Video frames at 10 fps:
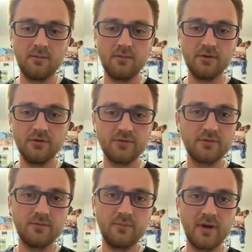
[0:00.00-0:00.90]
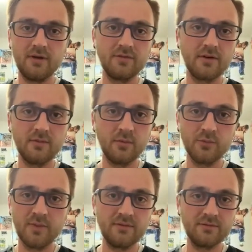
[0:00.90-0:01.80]
it was by far the
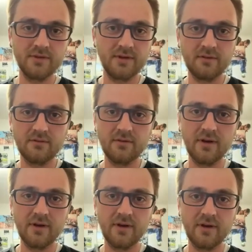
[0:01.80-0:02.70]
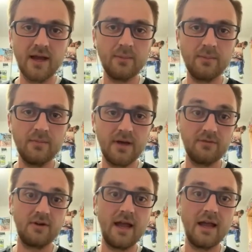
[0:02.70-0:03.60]
most painful thing I've
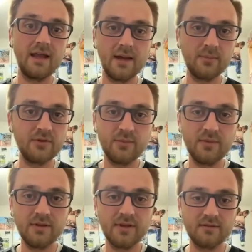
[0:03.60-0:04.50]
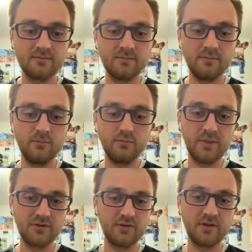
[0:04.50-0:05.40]
ever had happen to me. They
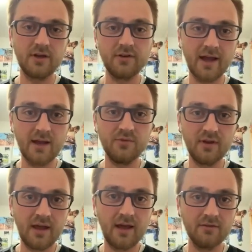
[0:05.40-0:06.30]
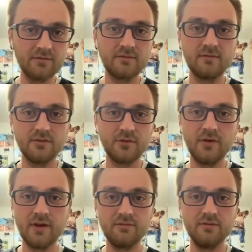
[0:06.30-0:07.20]
basically cut your abs in half, so you
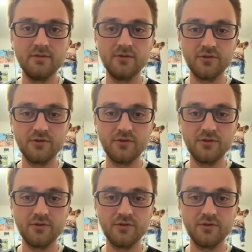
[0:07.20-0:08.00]
have zero.